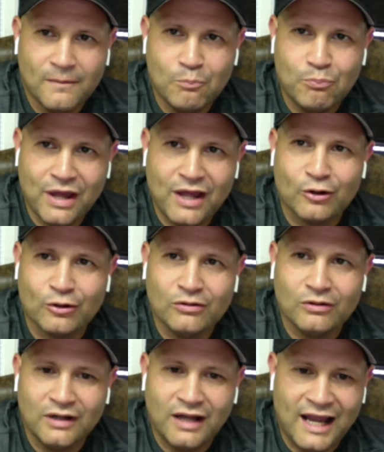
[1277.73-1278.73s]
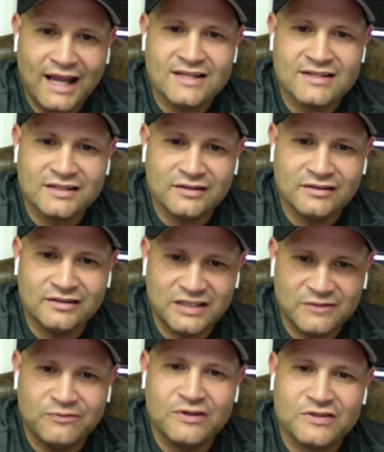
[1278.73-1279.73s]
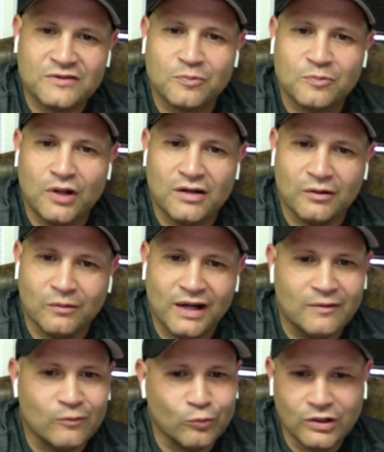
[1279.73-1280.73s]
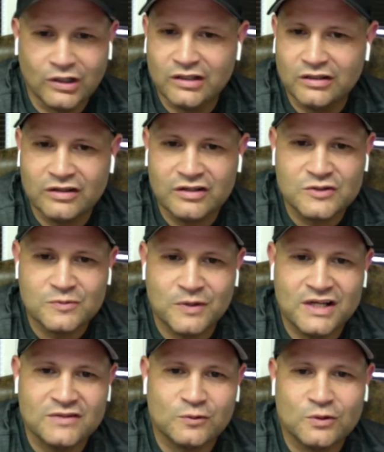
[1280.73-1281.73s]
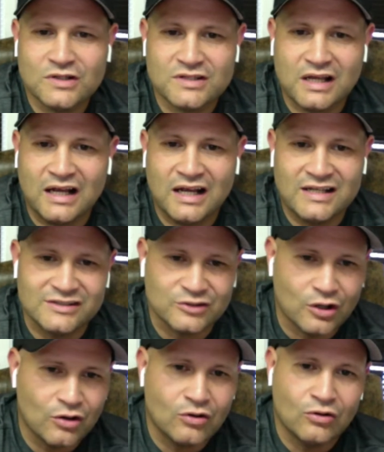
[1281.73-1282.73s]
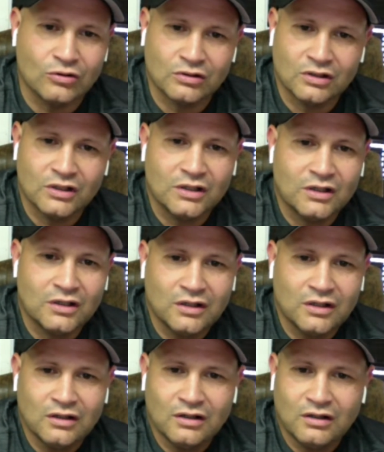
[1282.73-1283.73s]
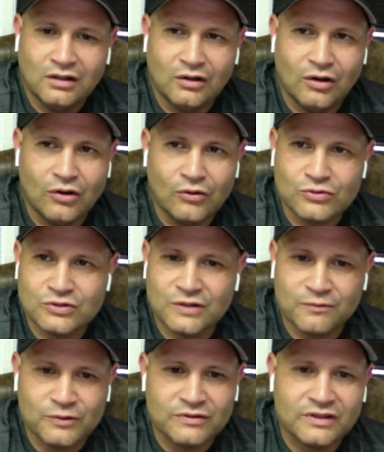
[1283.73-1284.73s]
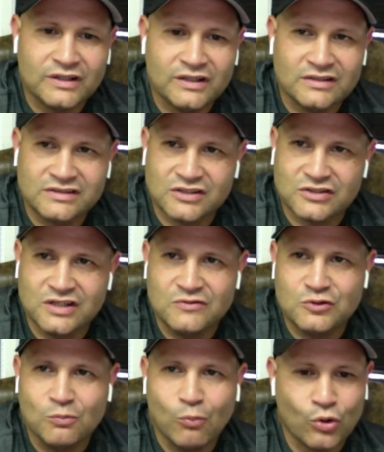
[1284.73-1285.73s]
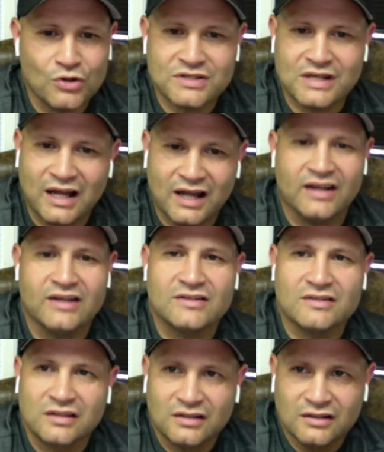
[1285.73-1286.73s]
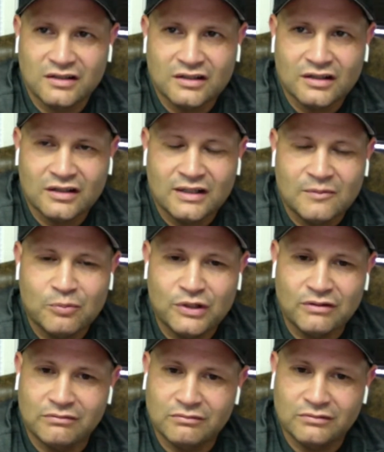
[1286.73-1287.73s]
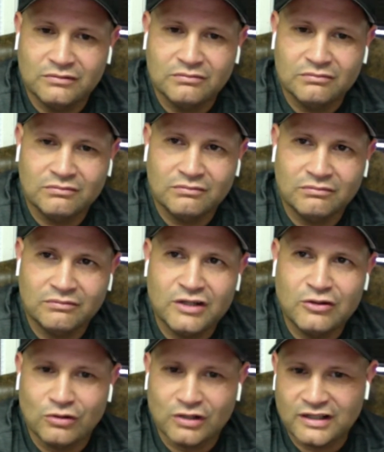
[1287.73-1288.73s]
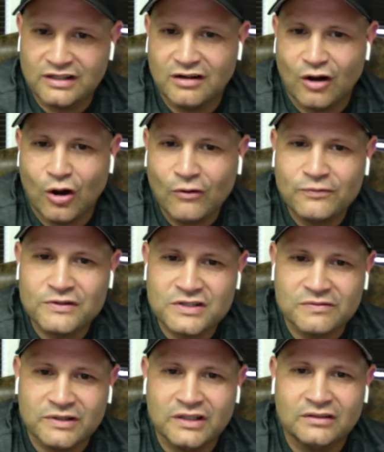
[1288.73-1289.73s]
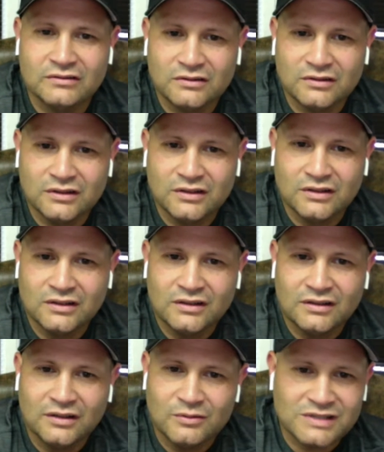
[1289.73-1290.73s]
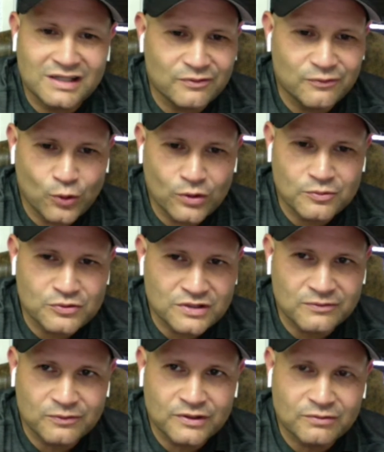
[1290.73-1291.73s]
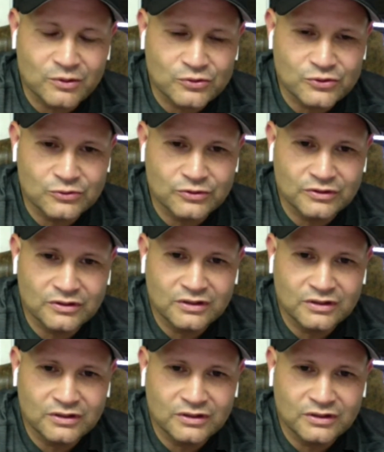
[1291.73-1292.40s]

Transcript: better as a defensive player, right? Really good in space for his size, long, all those different things, just gives you more size. But then you look at the offensive end, it was like a 40% free throw shooter.